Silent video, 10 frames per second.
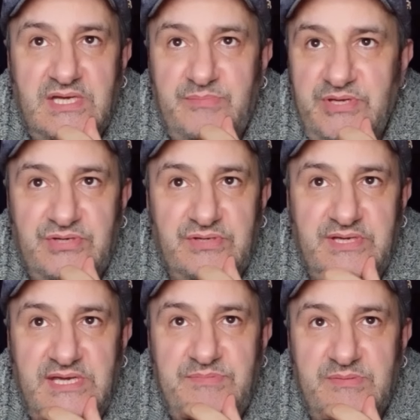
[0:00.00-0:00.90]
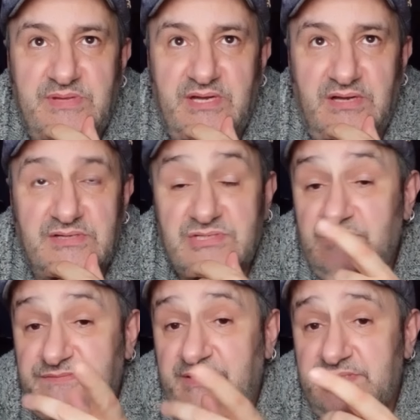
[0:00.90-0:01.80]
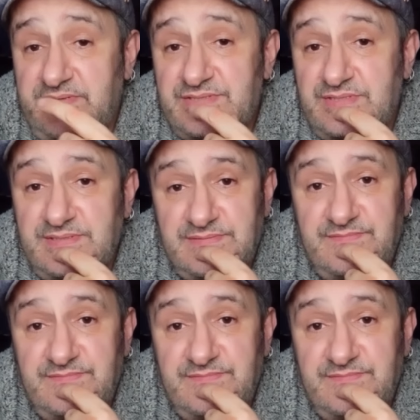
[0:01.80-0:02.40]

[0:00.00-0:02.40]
But he couldn't keep him there. Hart's a good fighter, actually.